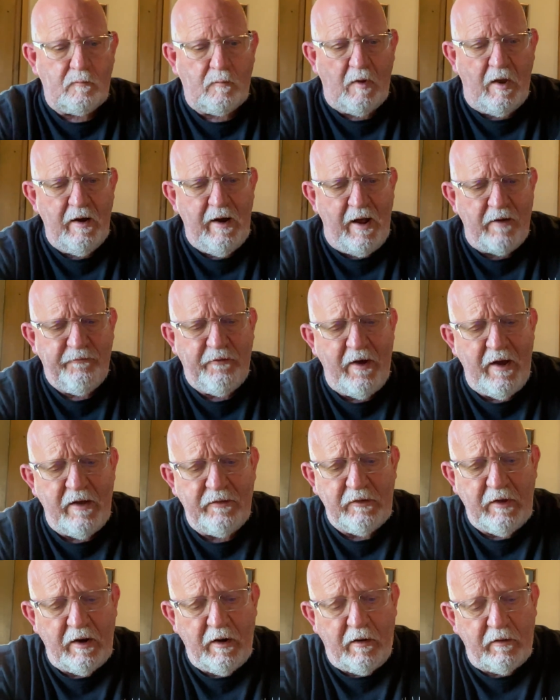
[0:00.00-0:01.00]
and I
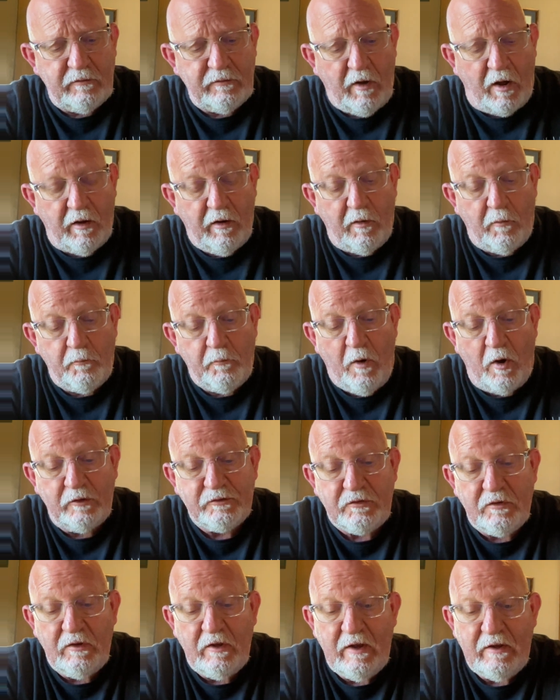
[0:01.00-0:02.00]
found that on
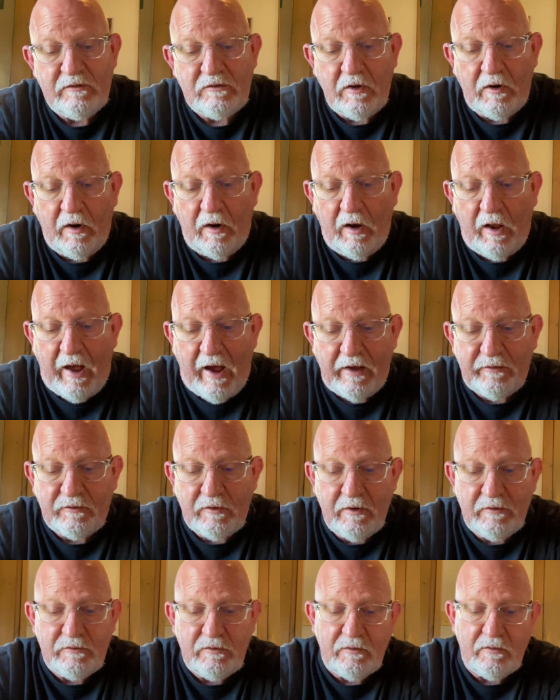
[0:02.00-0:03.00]
most of these that are like
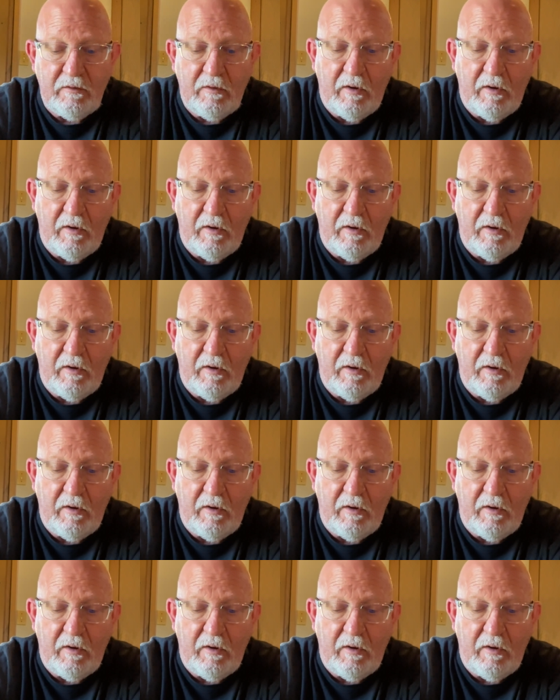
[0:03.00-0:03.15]
this,